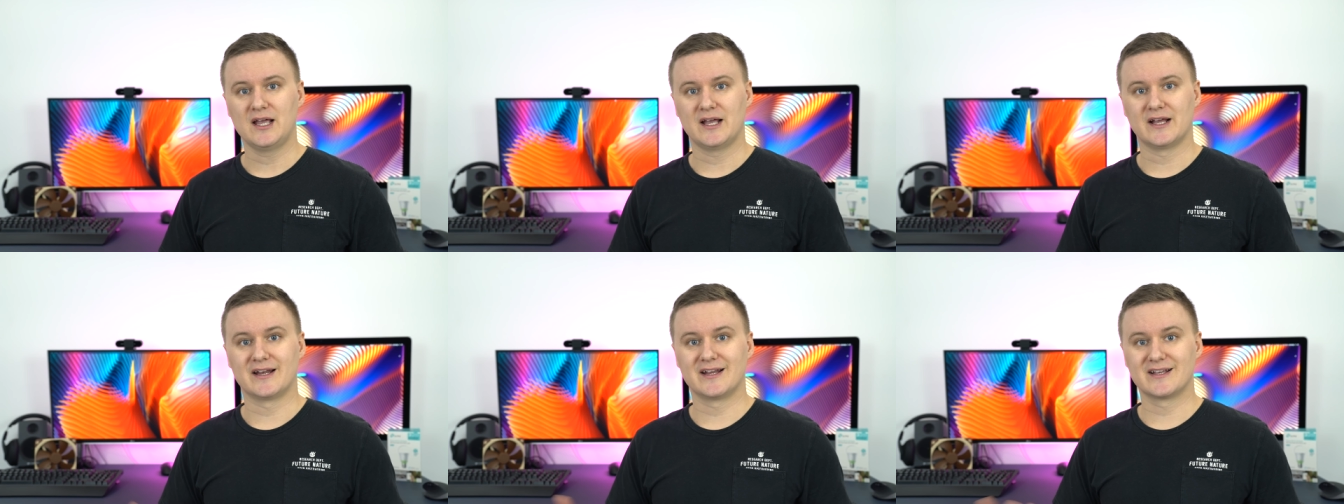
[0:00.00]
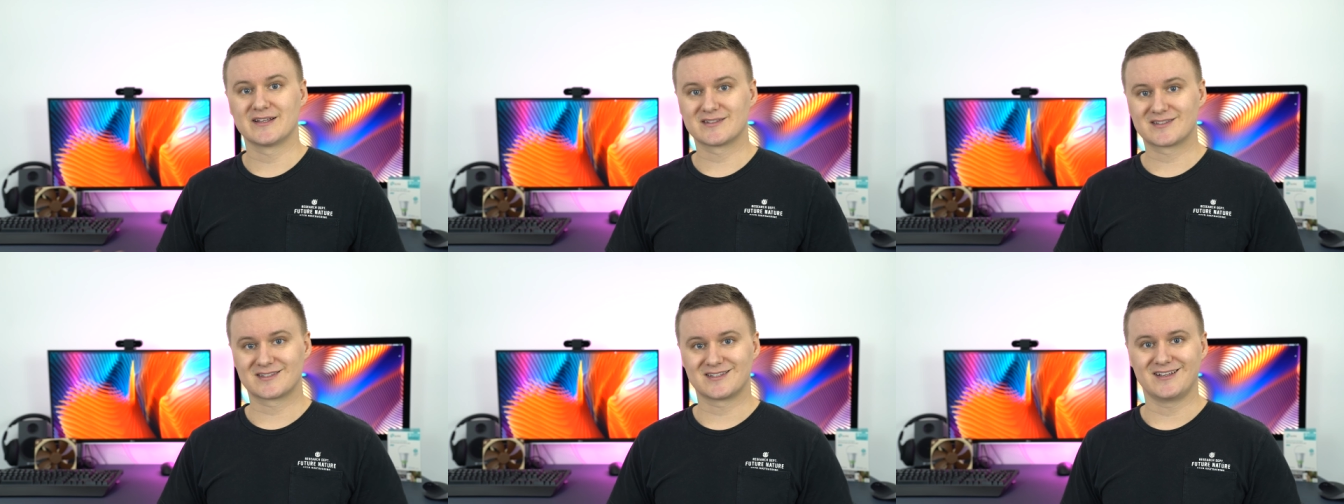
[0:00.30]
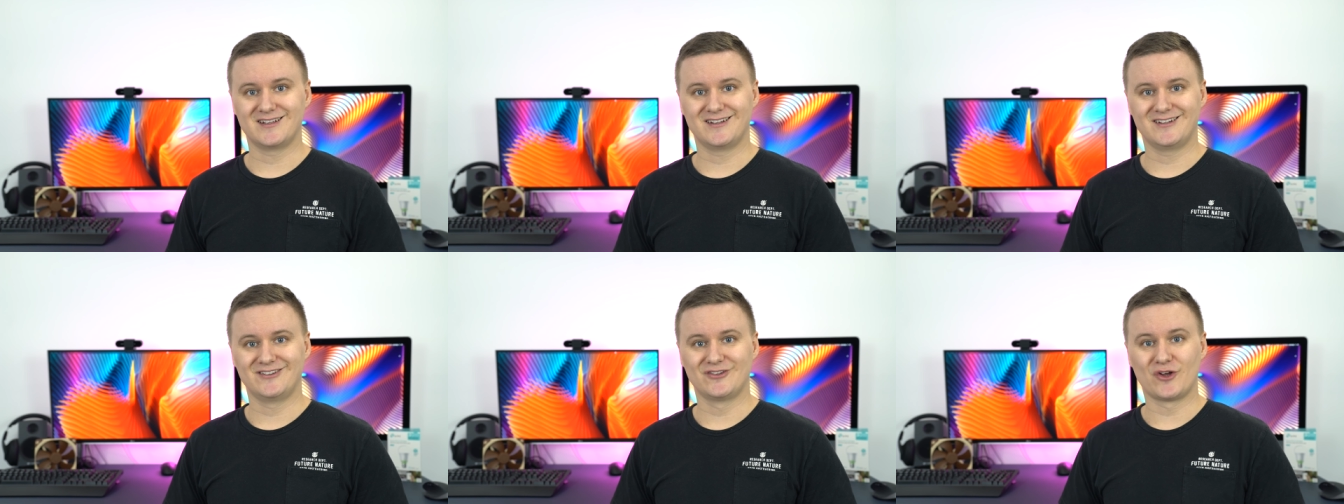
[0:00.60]
It is
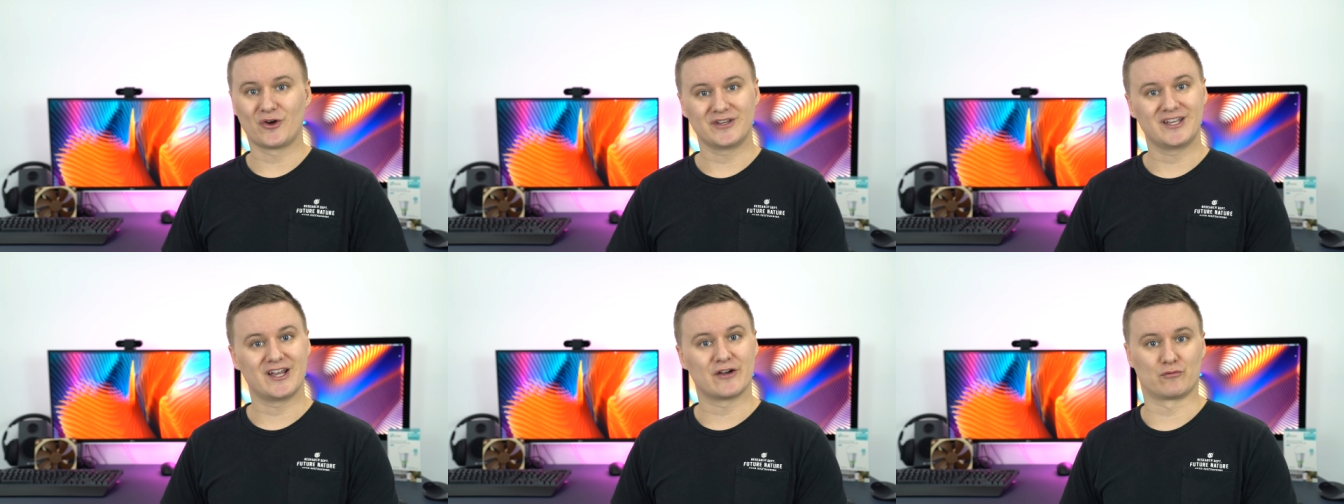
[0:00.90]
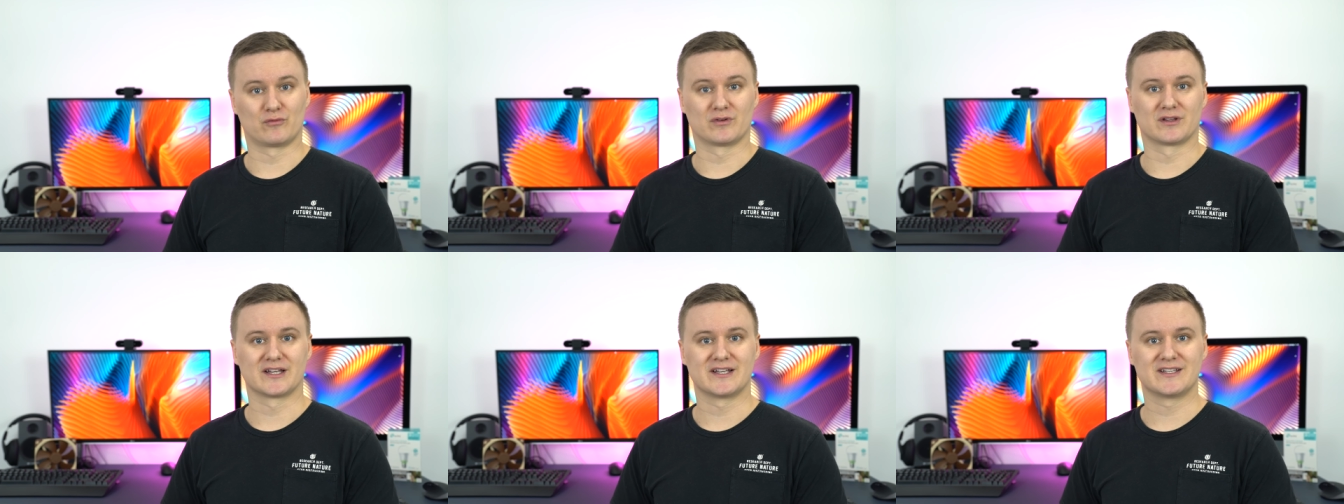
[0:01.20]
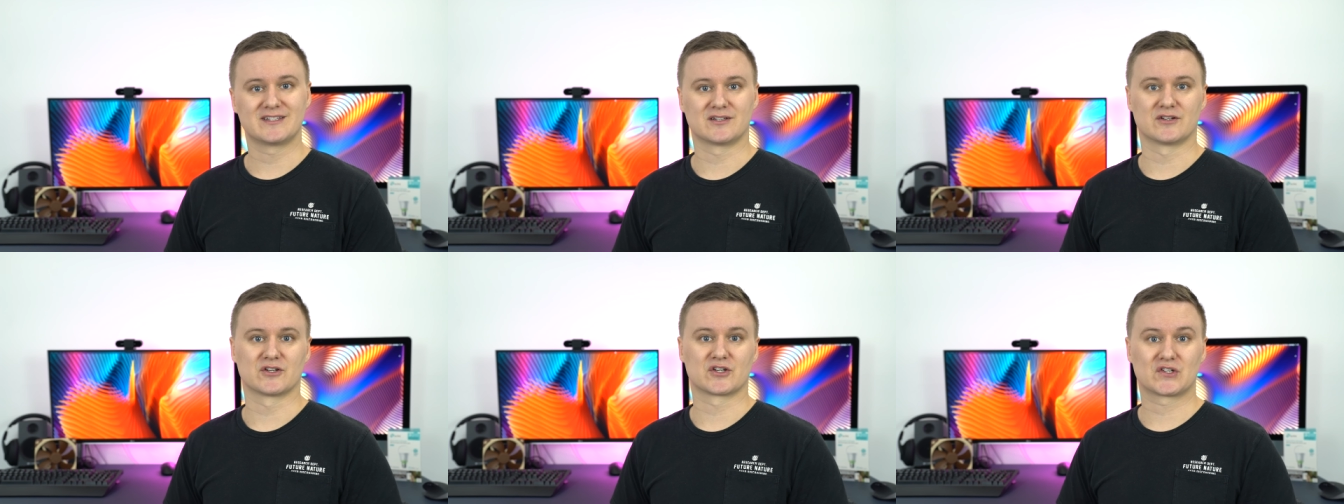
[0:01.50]
not yet
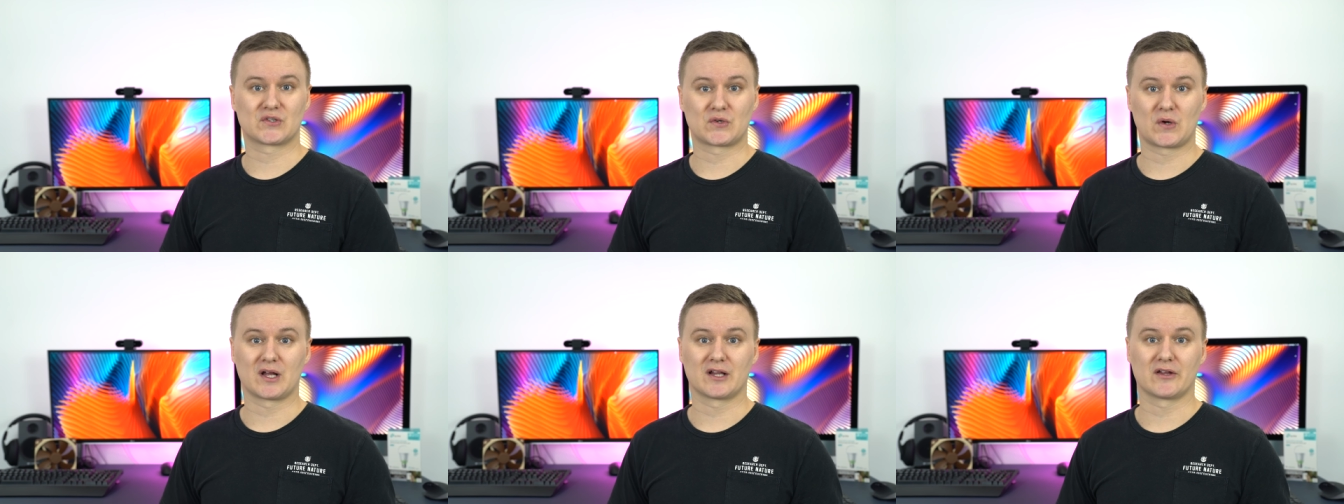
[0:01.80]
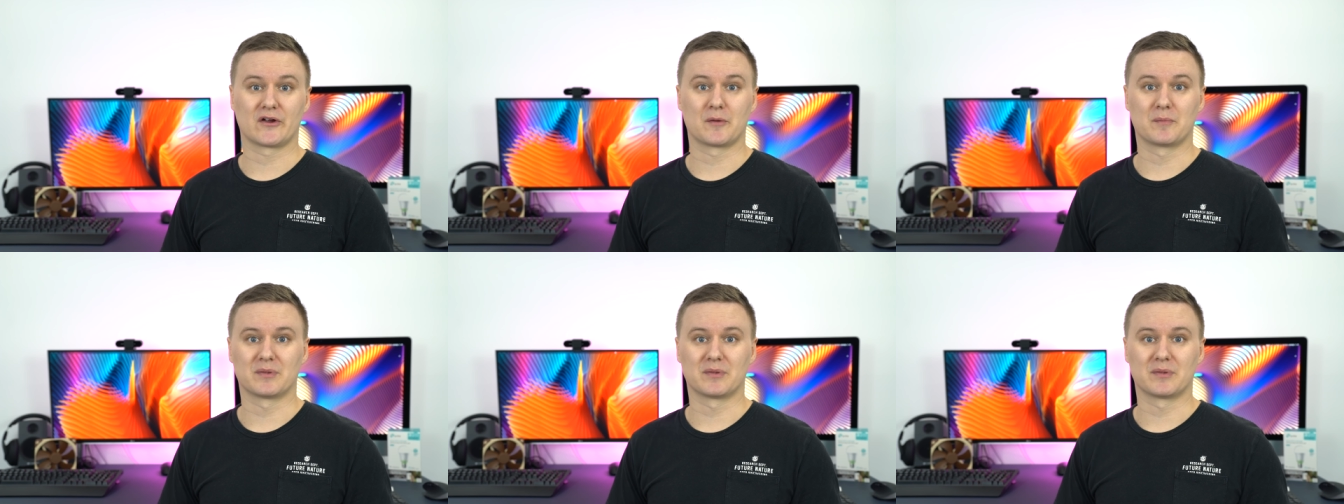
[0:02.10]
released in Australia.